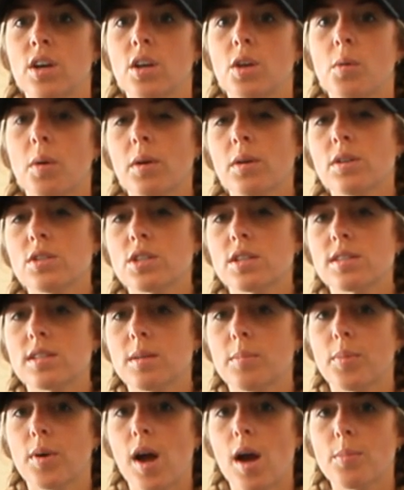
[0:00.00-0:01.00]
You want to adjust
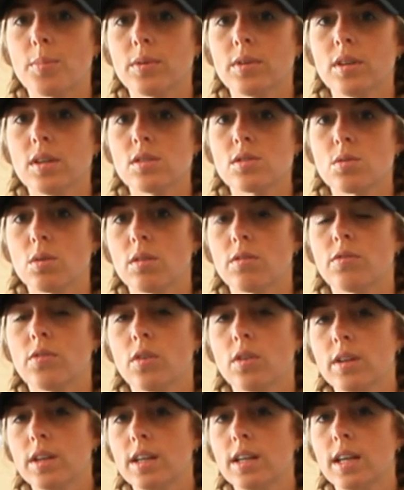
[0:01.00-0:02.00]
it properly so it
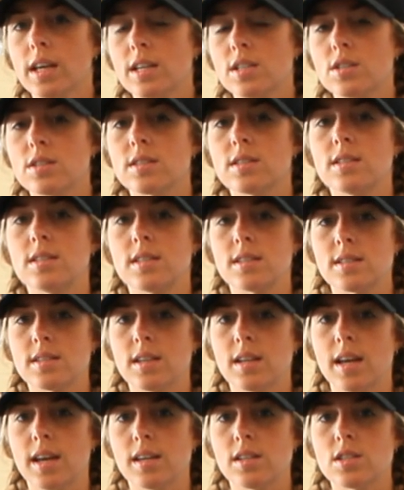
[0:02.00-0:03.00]
fully engages and
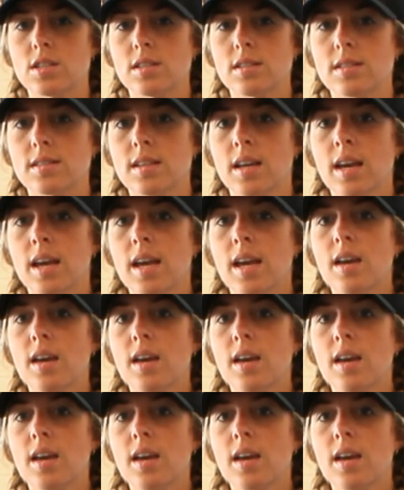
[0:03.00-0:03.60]
disengages.